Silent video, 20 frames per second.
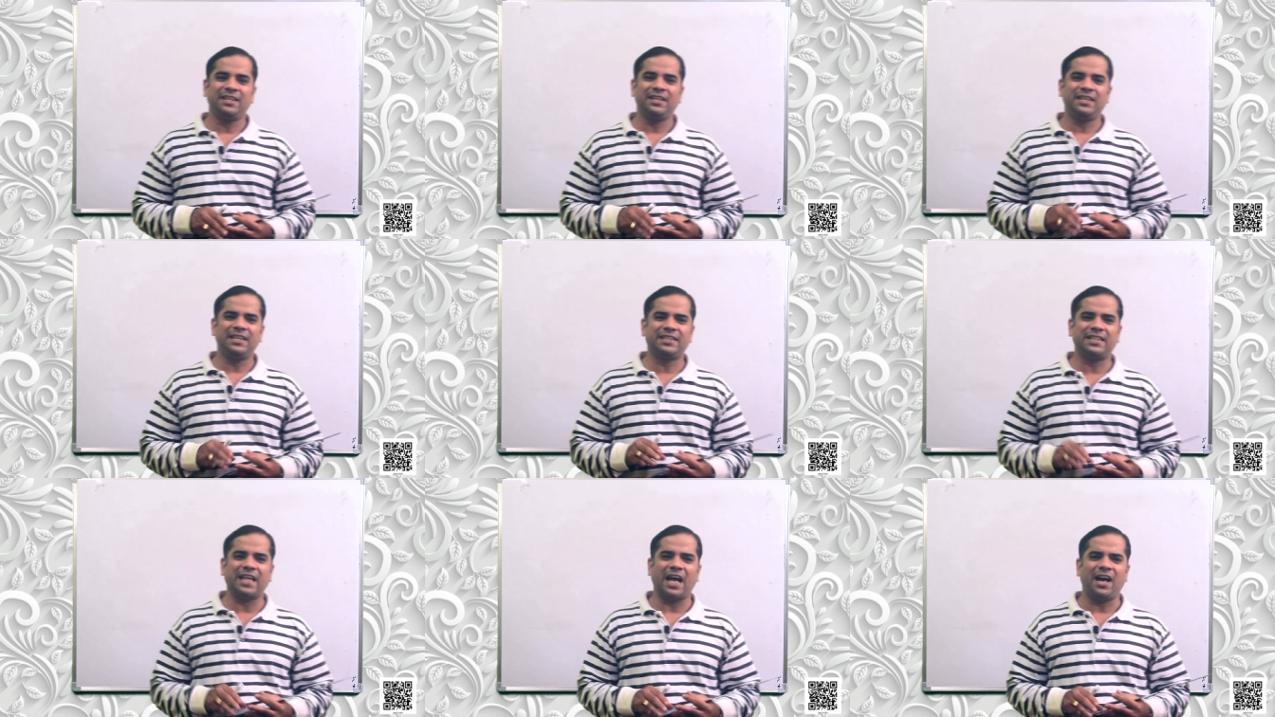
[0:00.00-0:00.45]

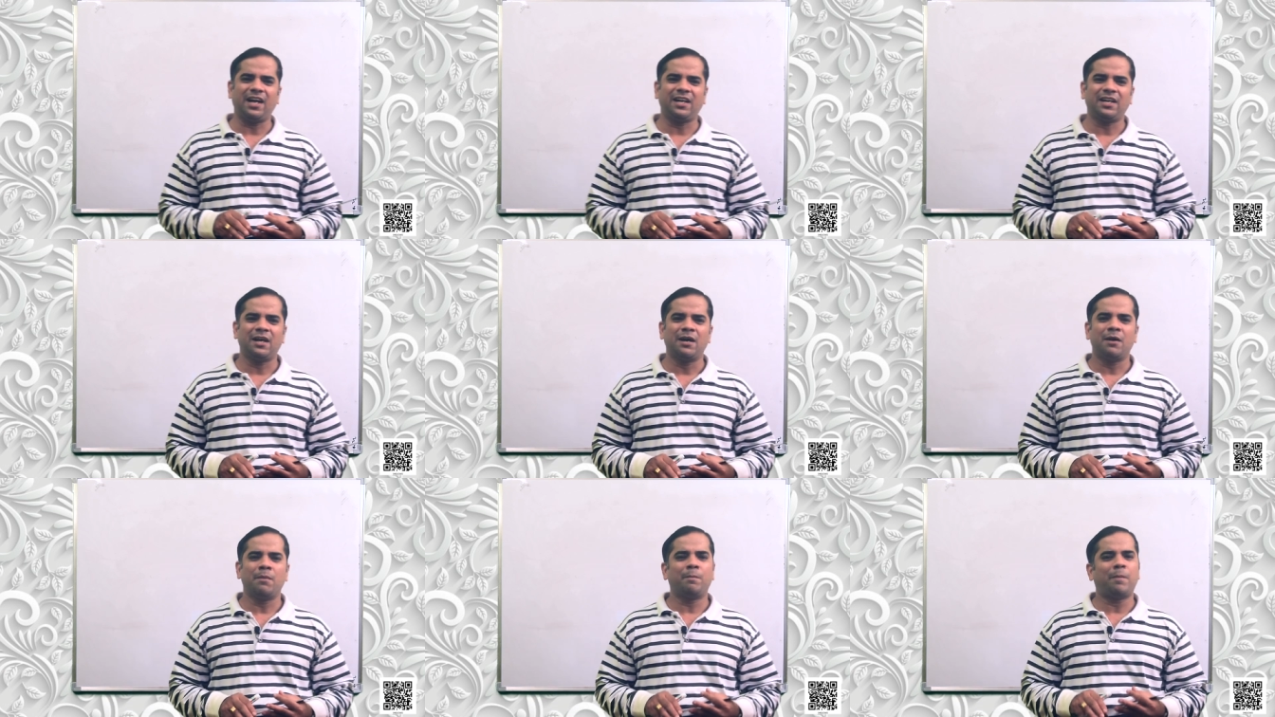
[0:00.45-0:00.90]
is
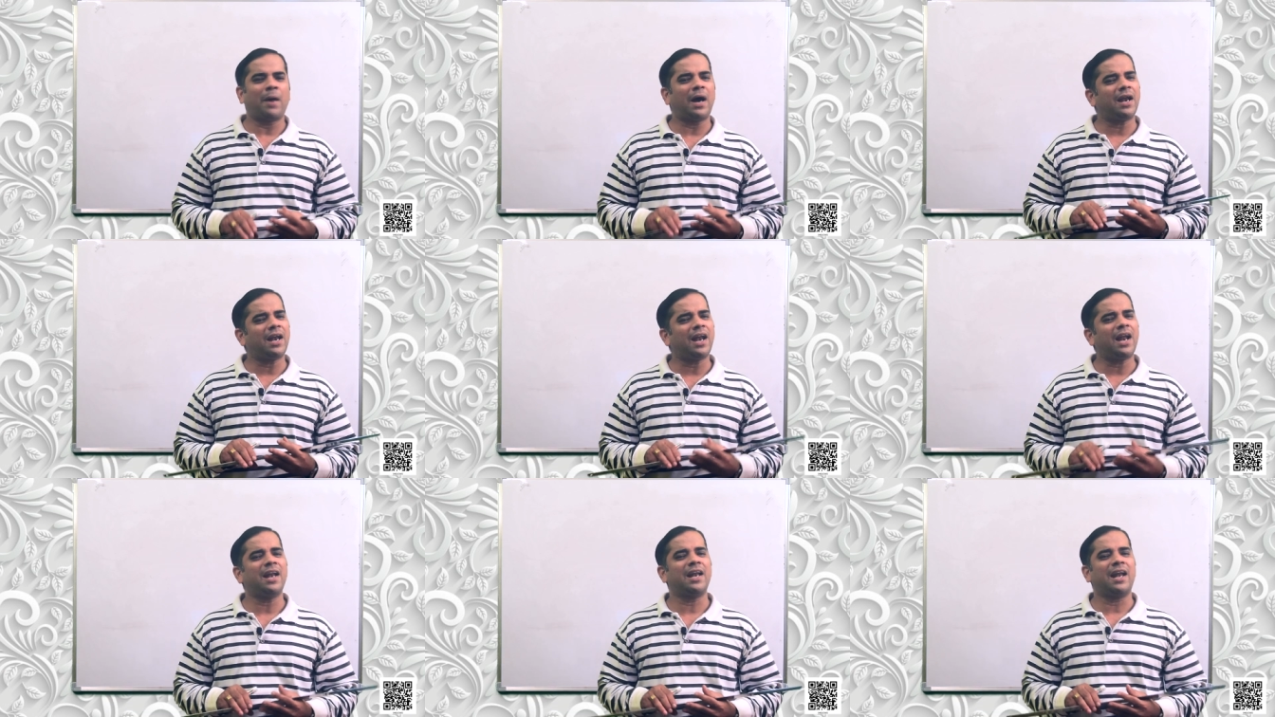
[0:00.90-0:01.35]
that
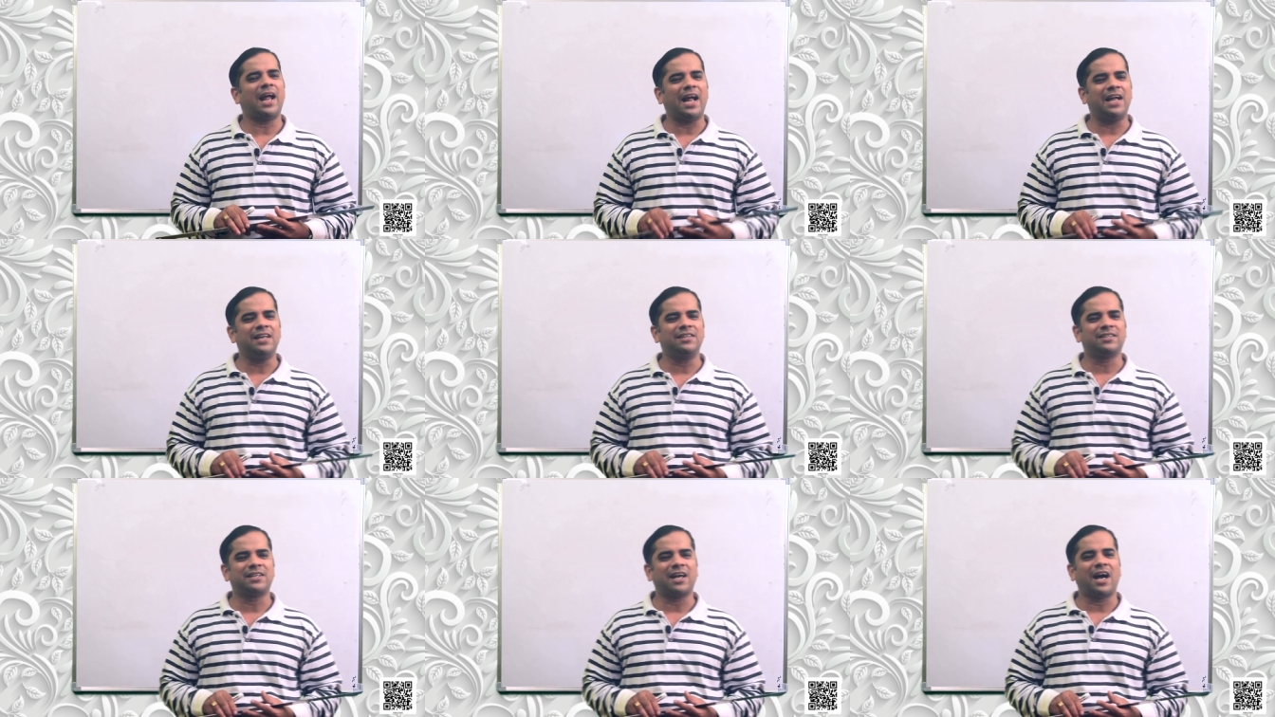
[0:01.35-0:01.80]
parallel
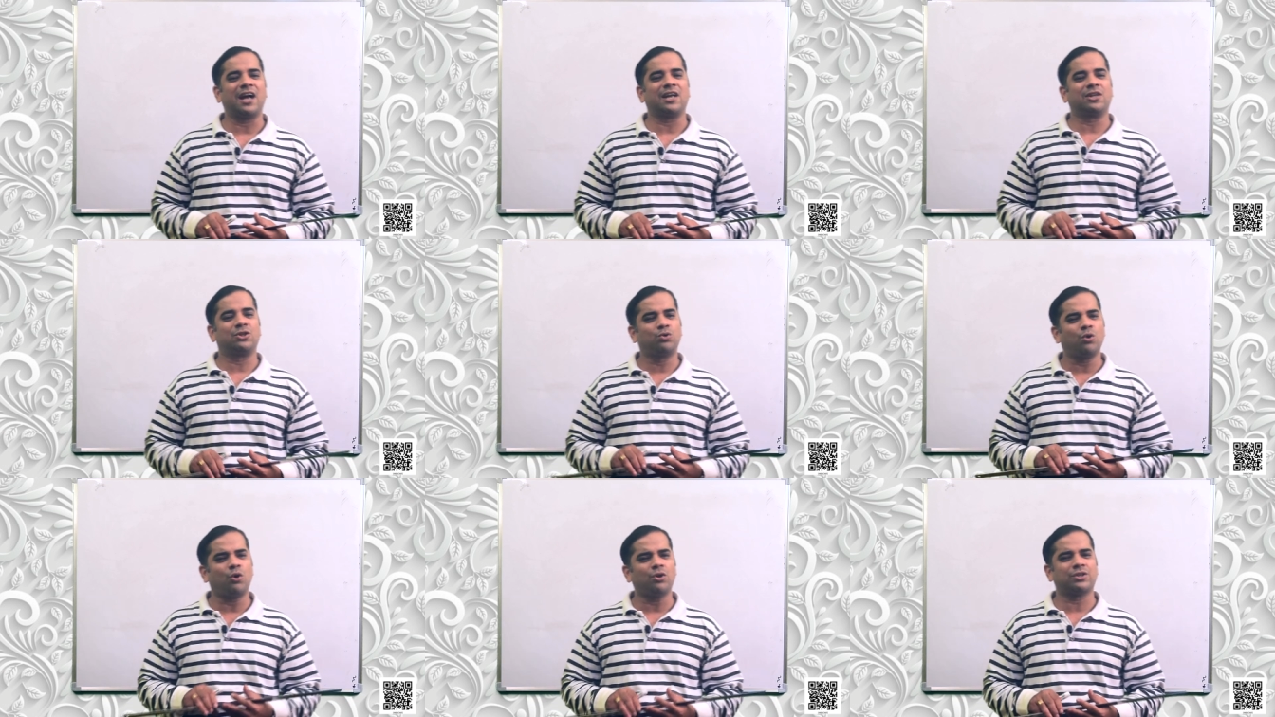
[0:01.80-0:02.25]
lines
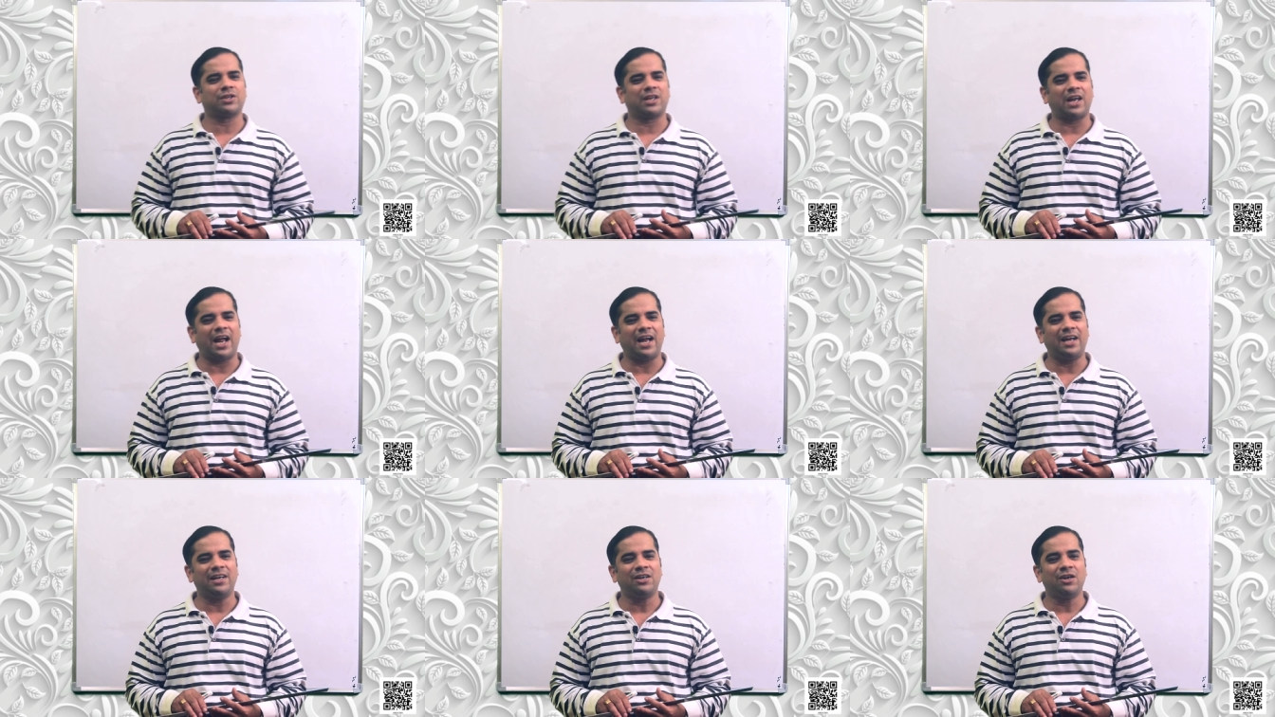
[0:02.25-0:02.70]
are those
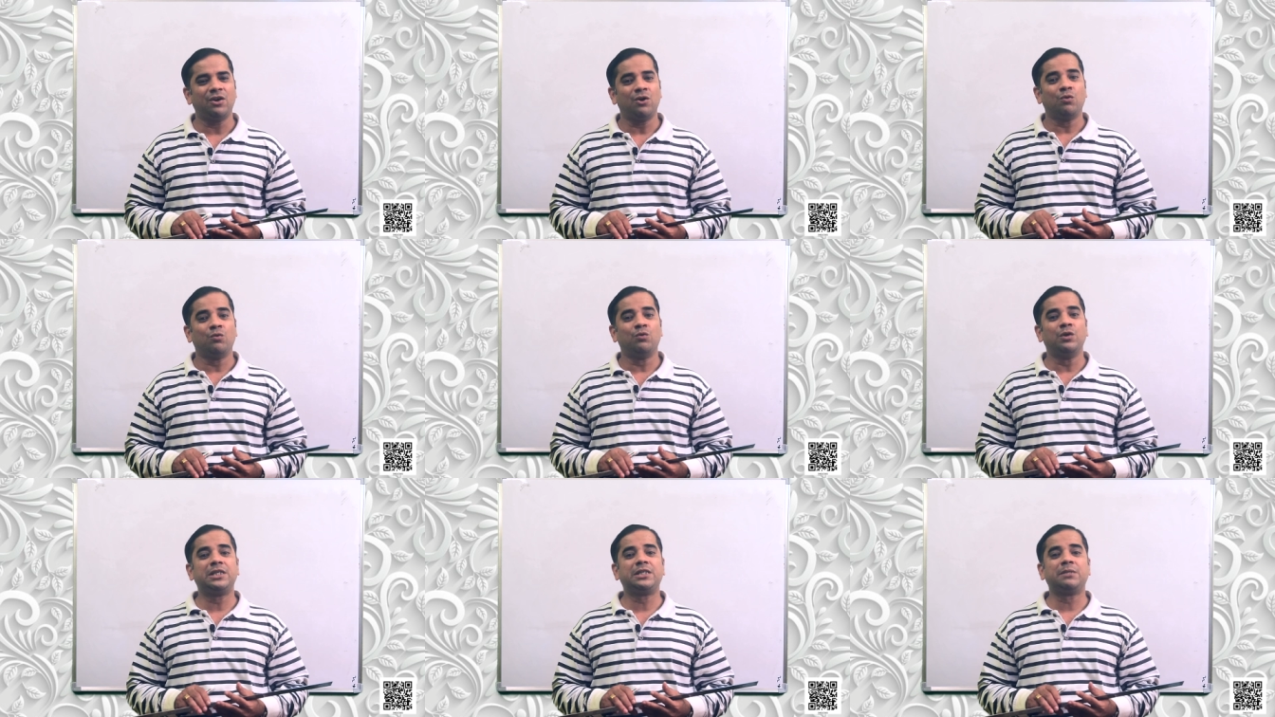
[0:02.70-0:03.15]
lines
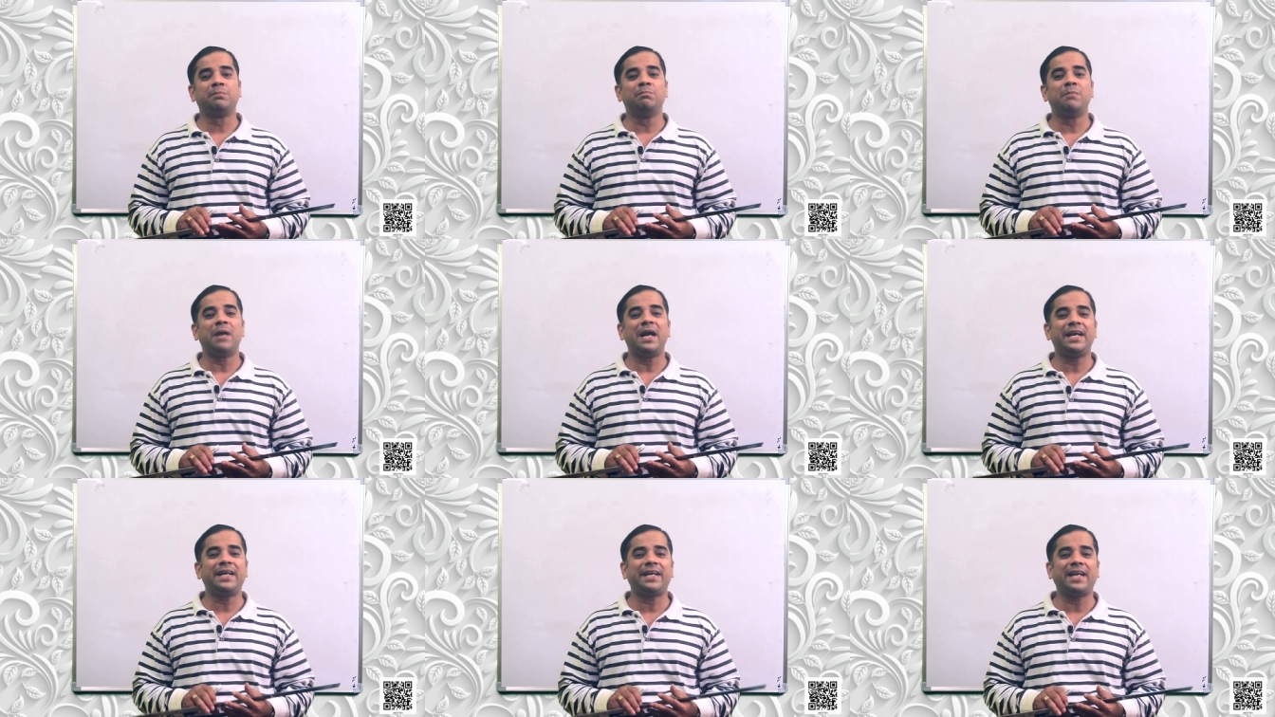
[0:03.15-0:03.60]
which
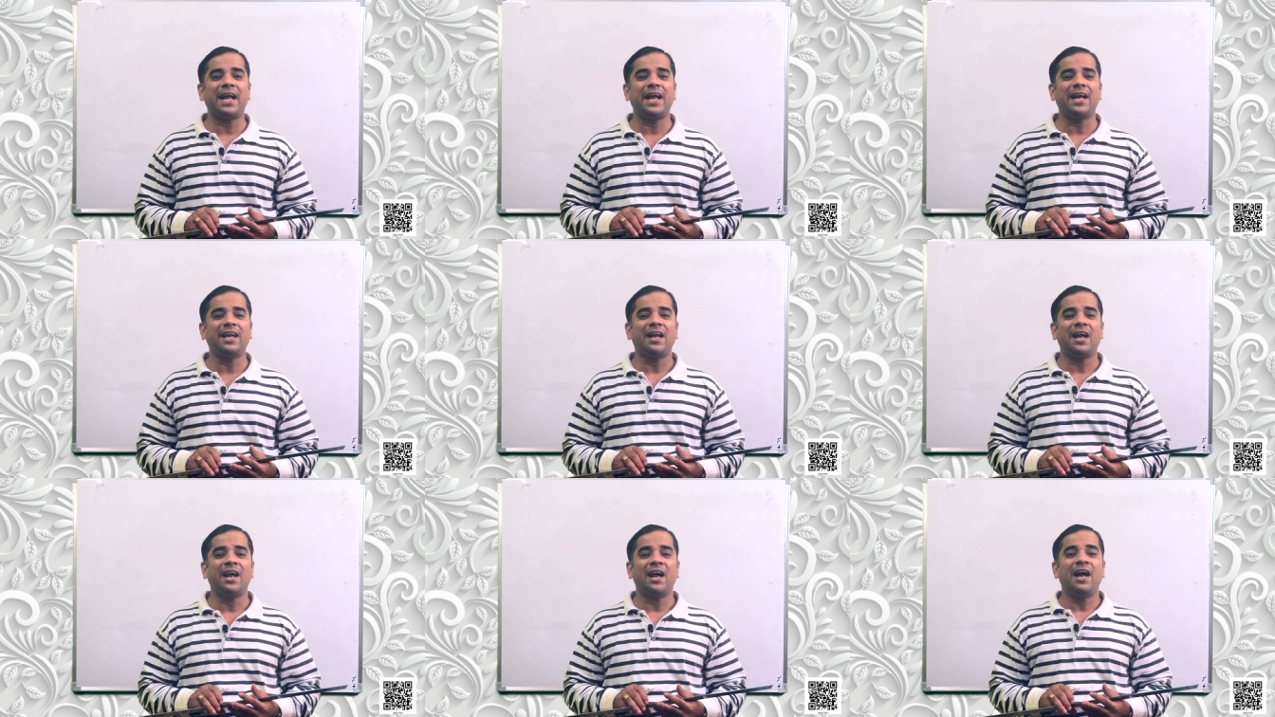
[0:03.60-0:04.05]

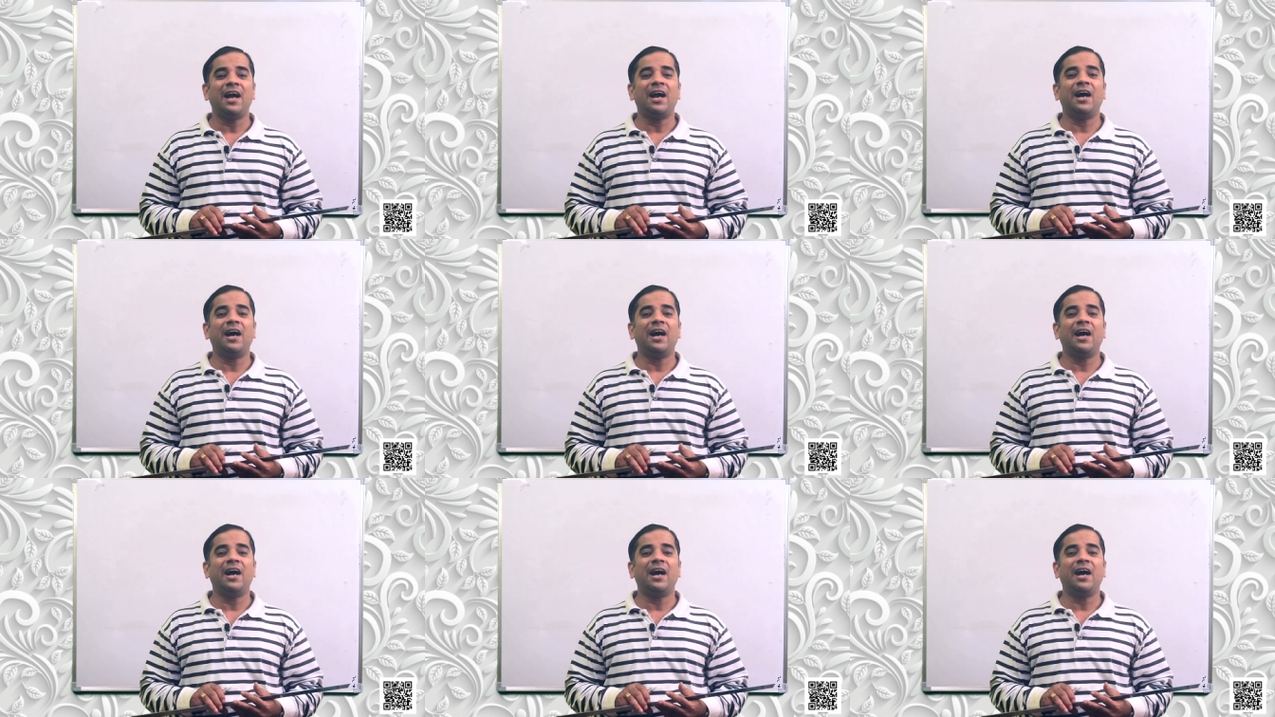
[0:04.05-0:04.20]
maintain